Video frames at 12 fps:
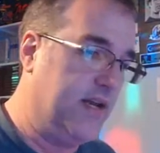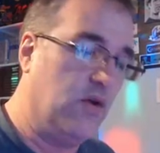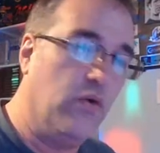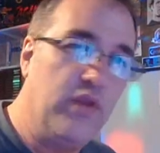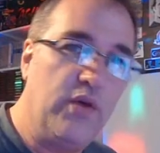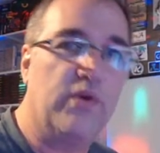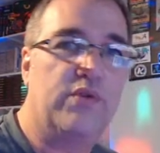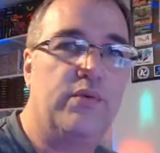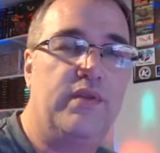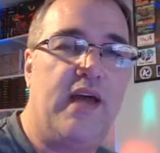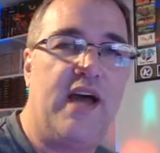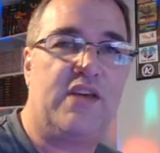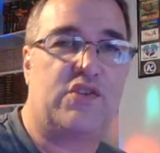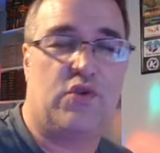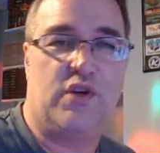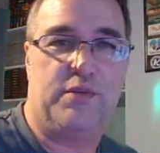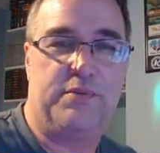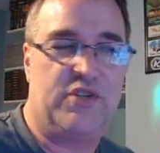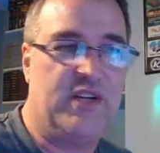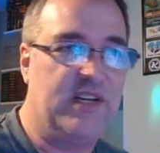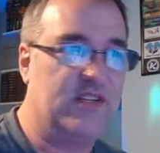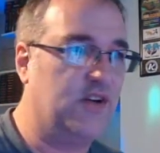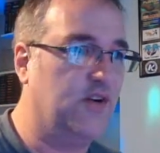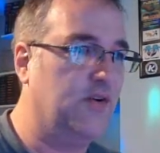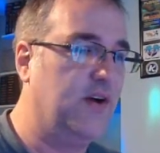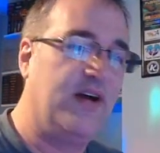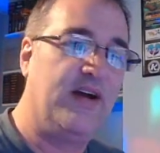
It only worked with the Asteroids machine, so